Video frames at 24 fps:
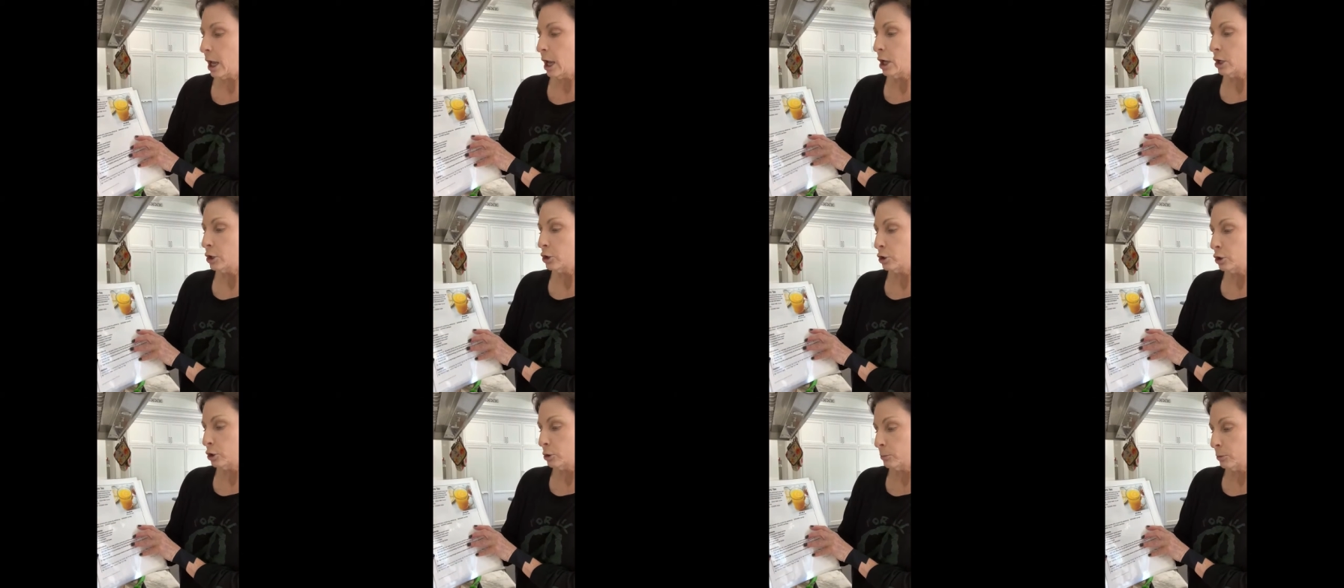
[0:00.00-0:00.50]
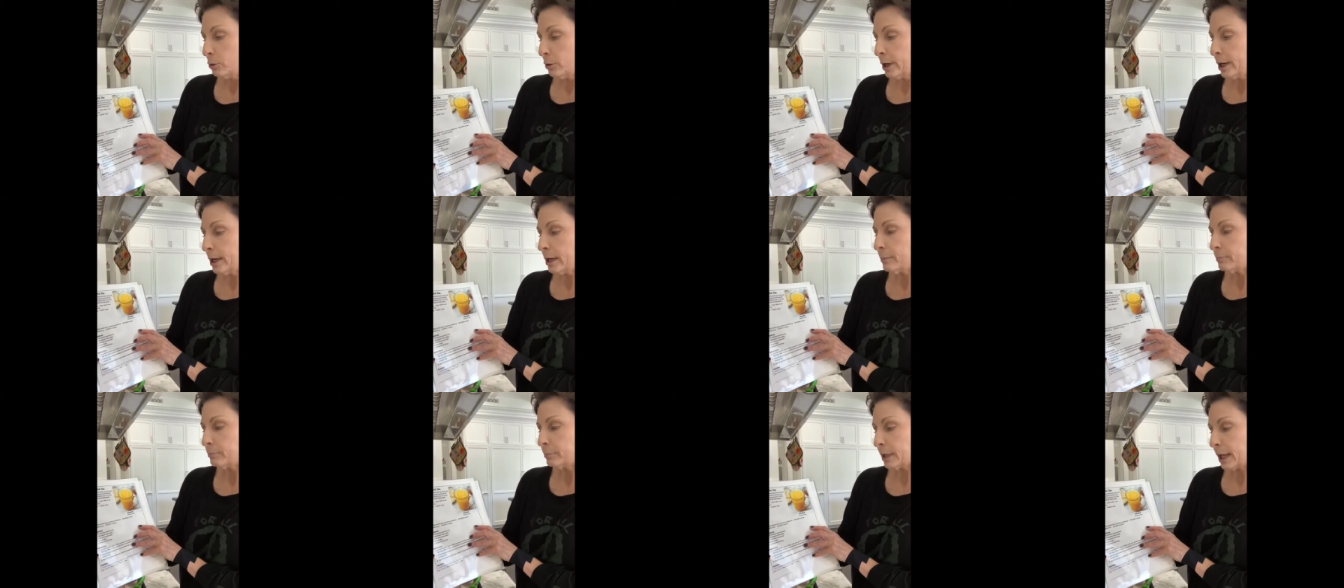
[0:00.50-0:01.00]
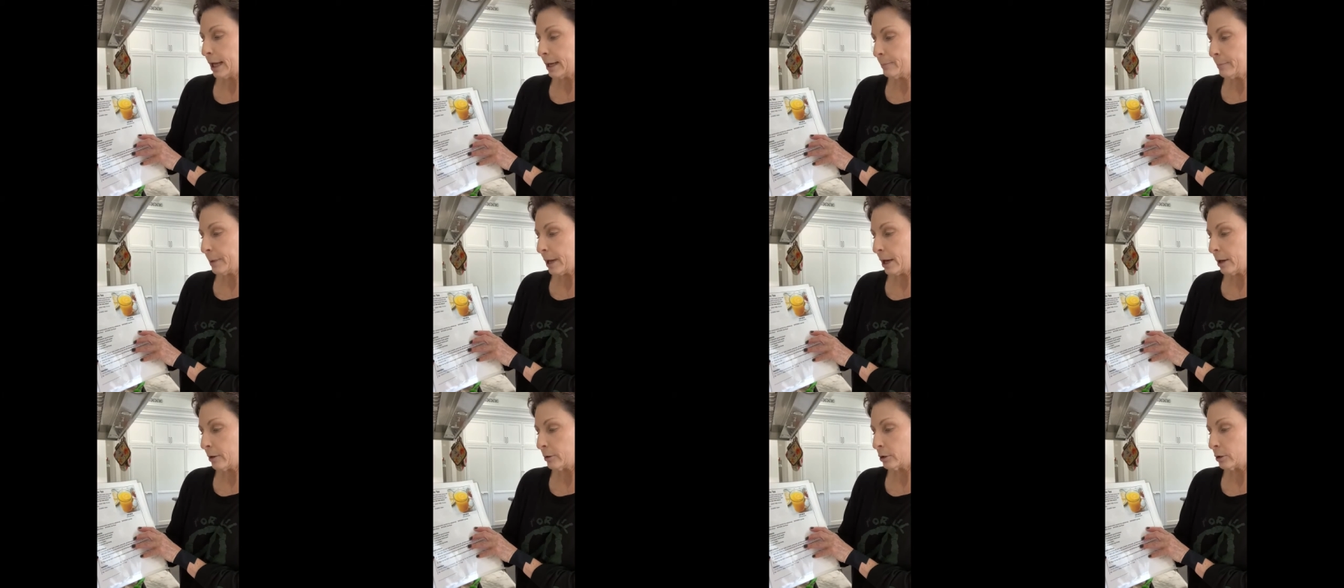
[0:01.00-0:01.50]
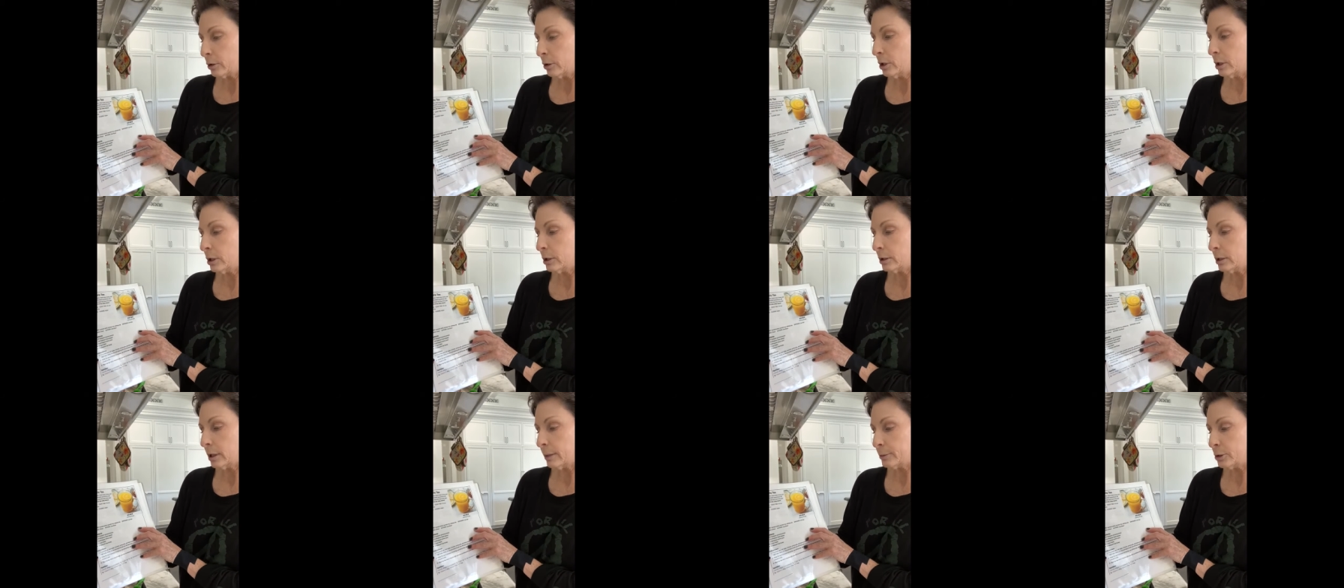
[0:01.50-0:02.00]
turmeric, black powder,
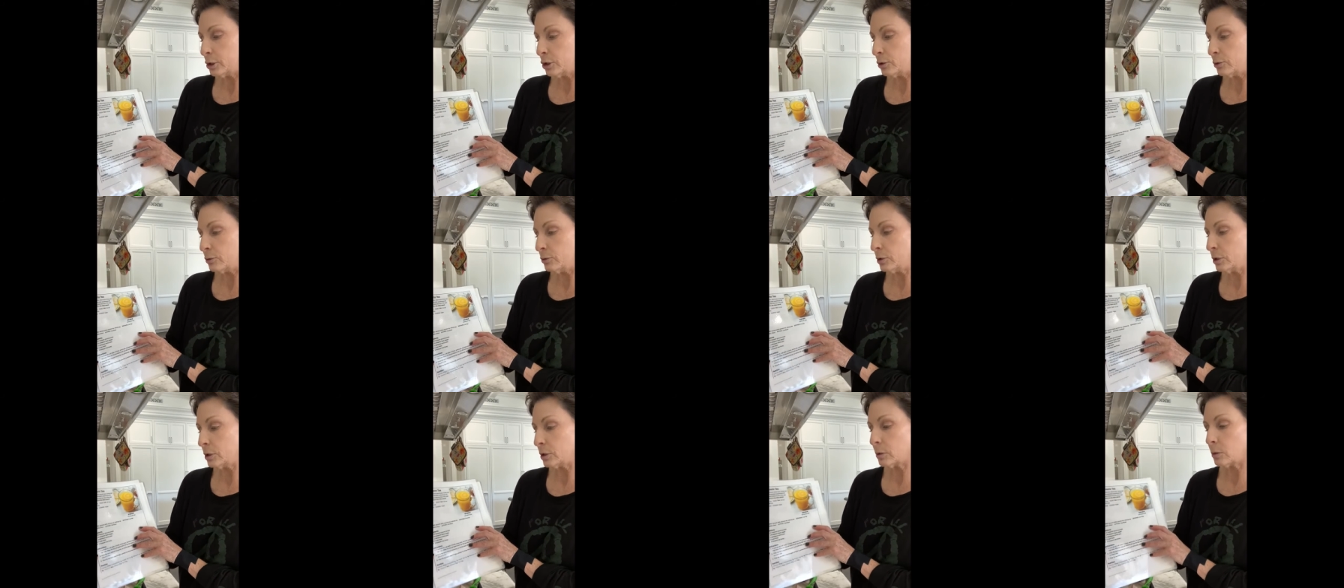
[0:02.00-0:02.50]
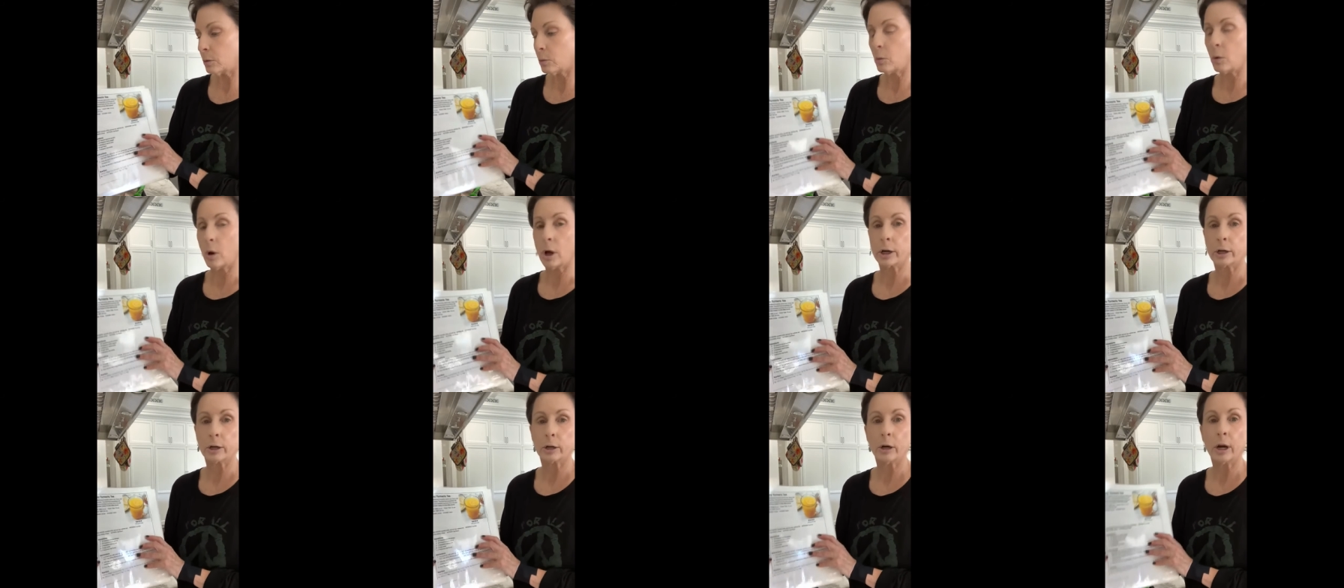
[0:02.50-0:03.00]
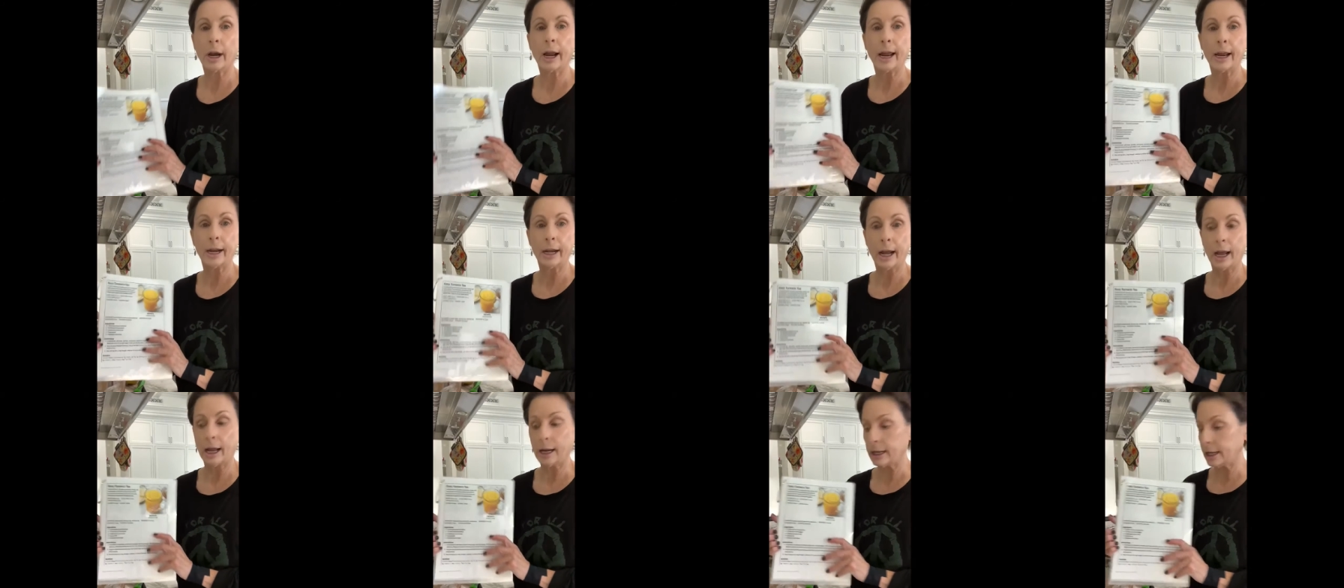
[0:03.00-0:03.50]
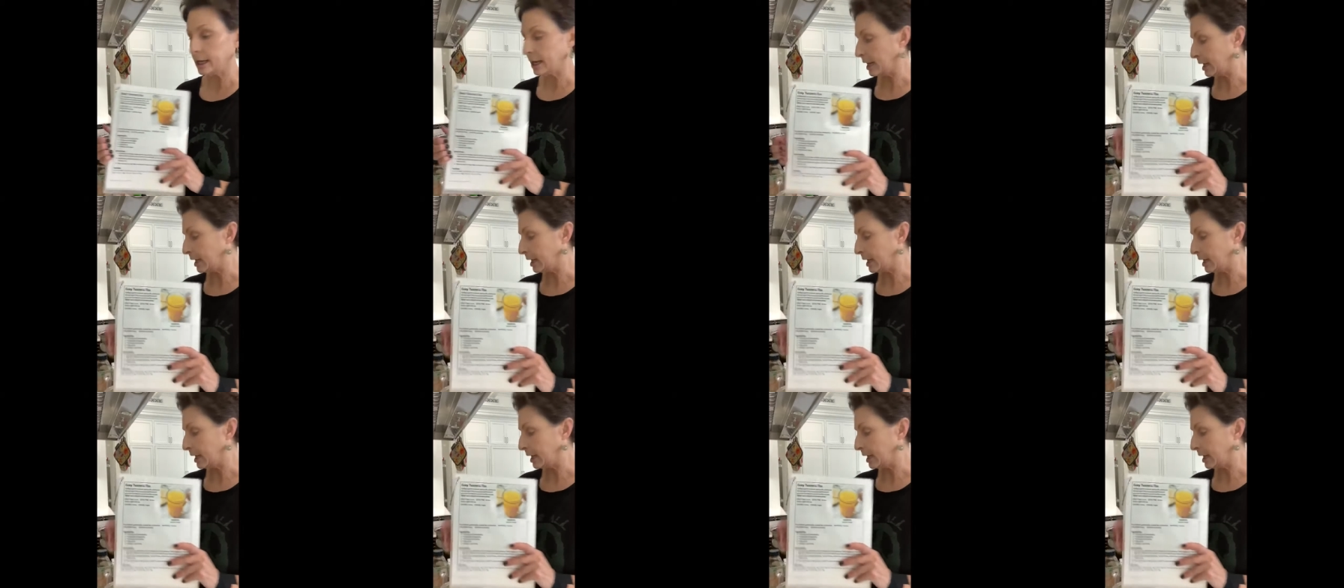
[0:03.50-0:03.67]
lemon juice, water, and honey.